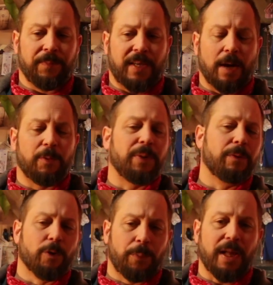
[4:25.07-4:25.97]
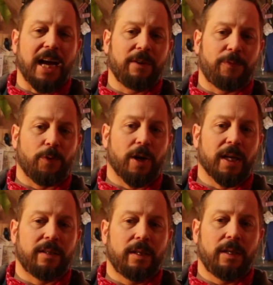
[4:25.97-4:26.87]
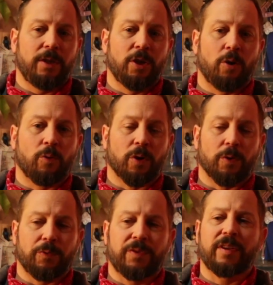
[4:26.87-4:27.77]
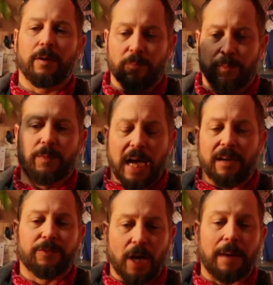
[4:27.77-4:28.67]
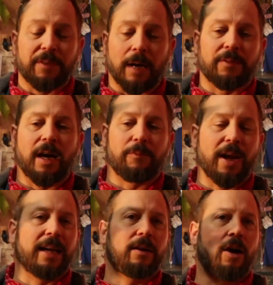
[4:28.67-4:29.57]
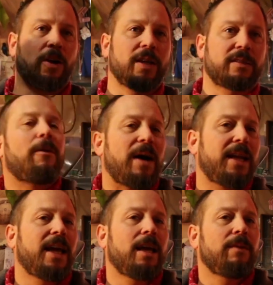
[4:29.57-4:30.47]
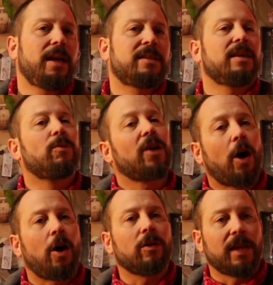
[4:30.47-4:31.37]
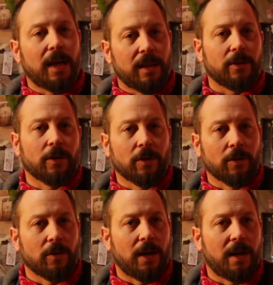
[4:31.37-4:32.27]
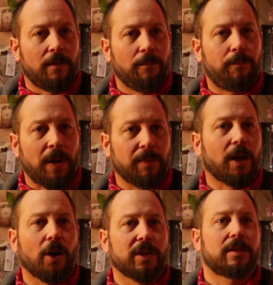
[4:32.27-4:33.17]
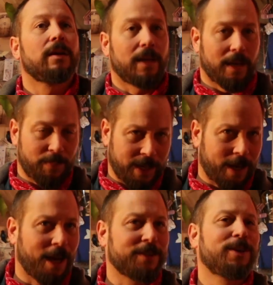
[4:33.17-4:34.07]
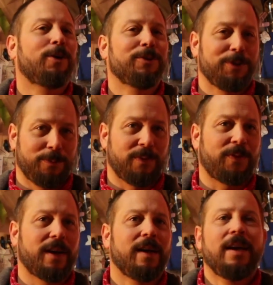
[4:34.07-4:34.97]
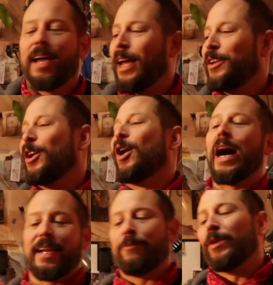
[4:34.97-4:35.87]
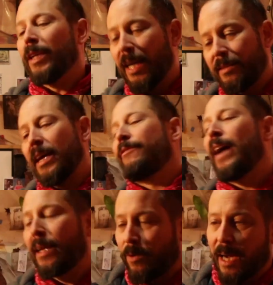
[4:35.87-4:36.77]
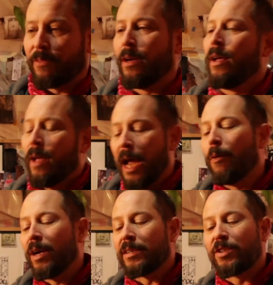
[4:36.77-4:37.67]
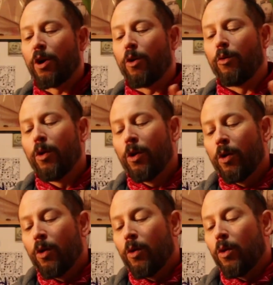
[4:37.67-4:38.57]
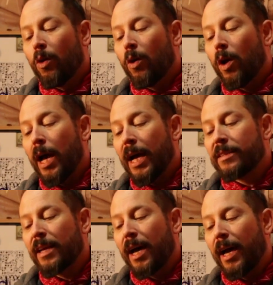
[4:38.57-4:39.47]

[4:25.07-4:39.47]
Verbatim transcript: a couple people who were applying for it, you know, were some kind of top rank artists. Now my name is in with all the other public artists, like Picasso and Dubuffet, and you know, I didn't realize that fact till after. Anyways, so as